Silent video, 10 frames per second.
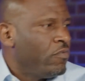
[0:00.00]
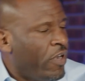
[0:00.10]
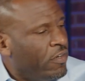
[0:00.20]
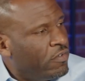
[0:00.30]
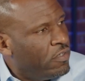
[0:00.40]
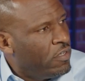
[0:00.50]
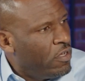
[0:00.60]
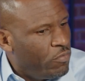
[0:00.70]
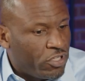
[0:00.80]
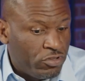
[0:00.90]
Right,
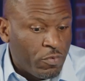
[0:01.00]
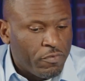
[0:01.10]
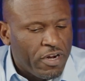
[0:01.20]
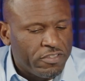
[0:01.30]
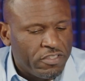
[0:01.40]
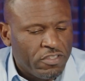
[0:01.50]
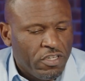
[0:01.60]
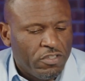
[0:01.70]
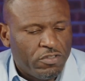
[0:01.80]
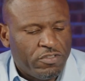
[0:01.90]
because you're well-rounded.
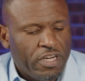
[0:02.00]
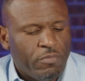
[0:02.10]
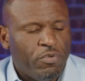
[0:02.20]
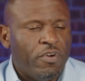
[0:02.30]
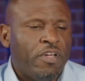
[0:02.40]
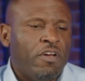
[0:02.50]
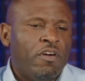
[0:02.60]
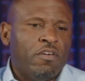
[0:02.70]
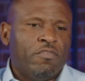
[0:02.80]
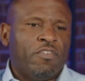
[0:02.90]
So to that point,
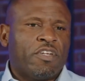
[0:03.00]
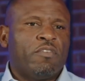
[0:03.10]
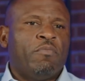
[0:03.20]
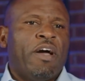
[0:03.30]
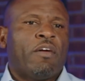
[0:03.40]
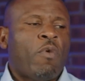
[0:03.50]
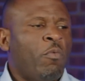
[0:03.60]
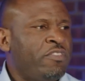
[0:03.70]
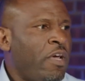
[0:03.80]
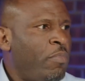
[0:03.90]
Irv, looking back, what
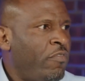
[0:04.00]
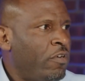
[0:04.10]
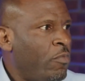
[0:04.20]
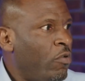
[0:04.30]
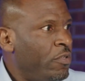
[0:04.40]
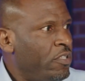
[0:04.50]
was that pivotal moment?